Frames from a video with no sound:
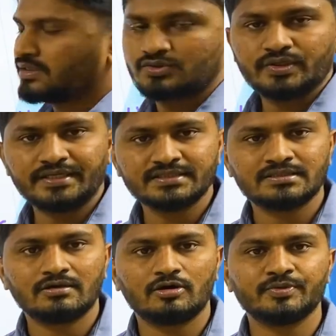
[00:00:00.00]
so it is
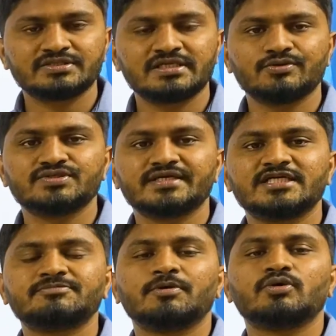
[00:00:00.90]
obviously using
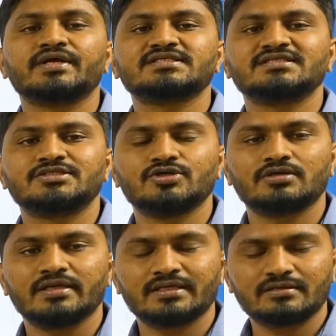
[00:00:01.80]
its power as a
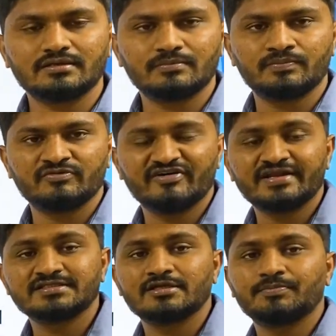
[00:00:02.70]

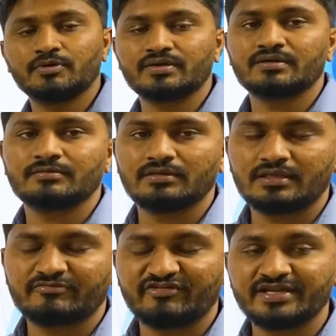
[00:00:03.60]
financial power,
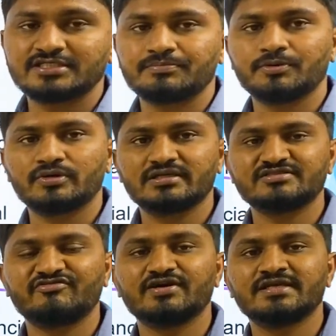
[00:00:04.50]
as a
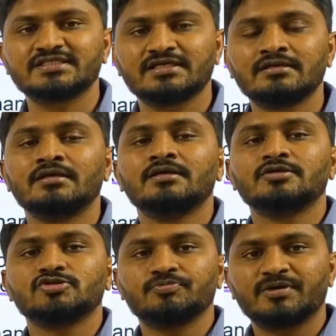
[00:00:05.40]
financial
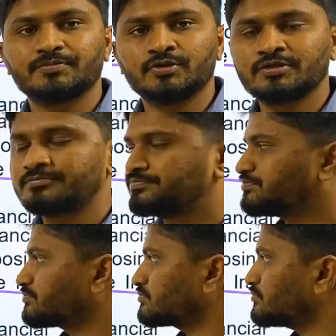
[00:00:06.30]
superpower,
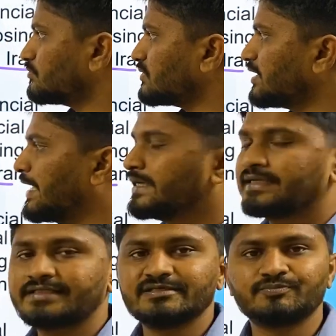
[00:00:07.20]
and it
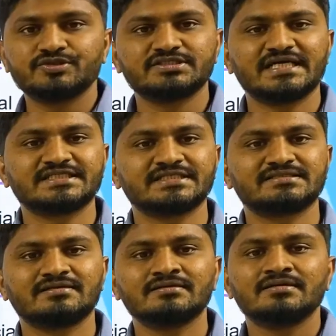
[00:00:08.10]
is imposing sanctions
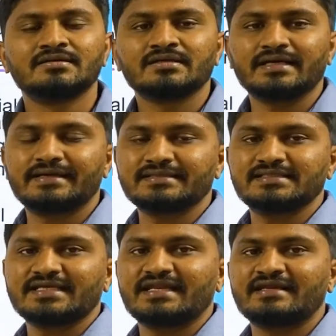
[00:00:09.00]
on countries
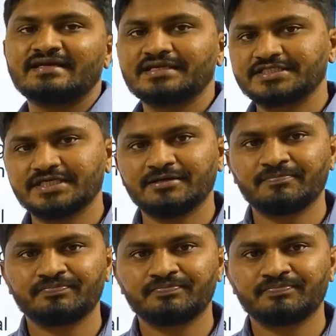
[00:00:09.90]
like Iran and Russia.